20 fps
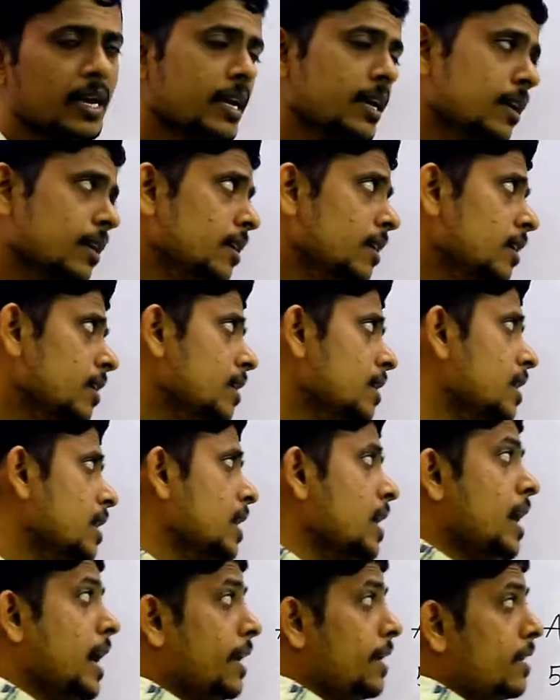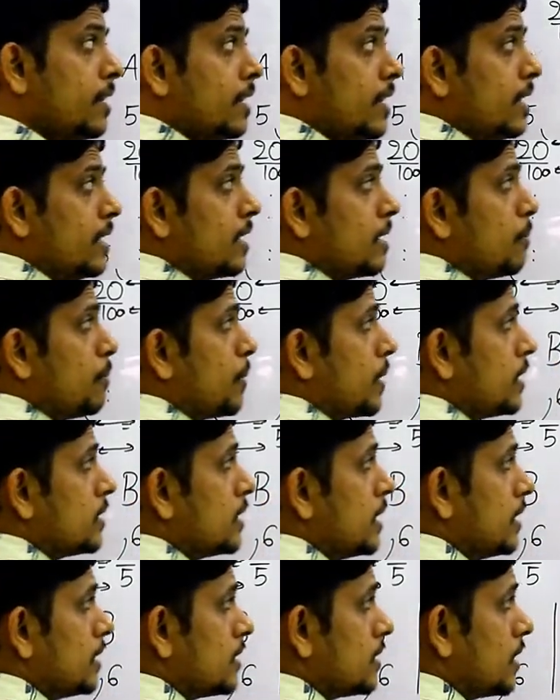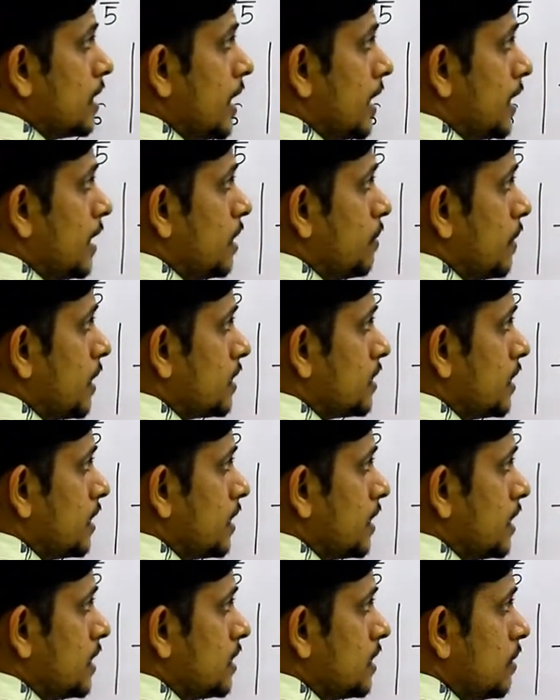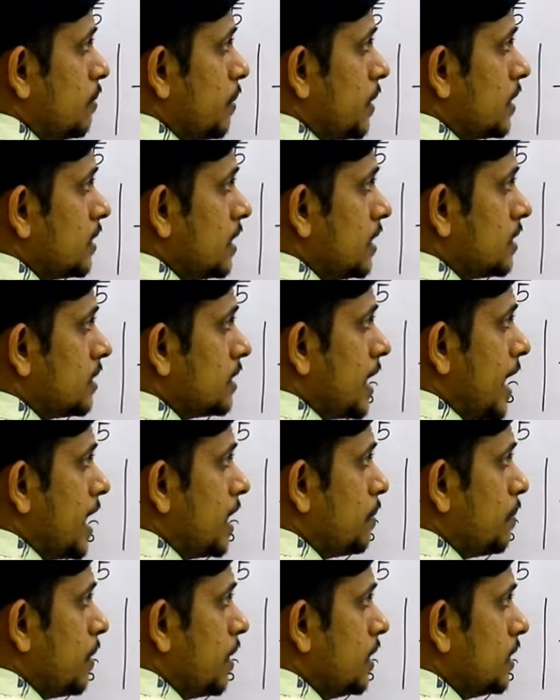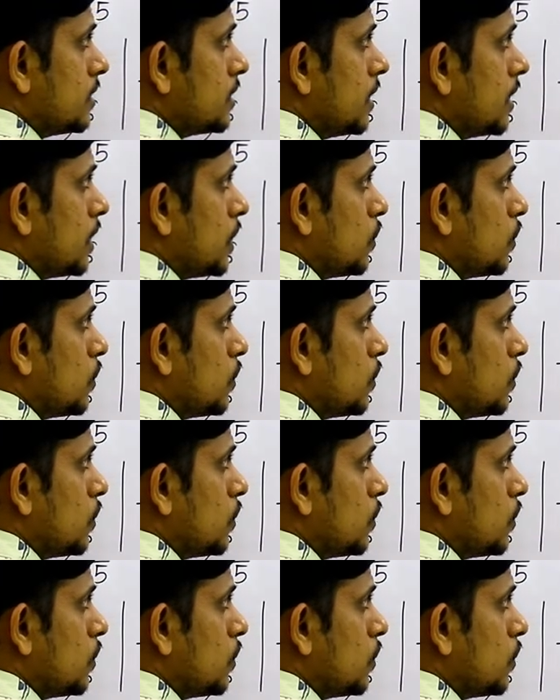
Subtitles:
Here 100% represents 8 parts,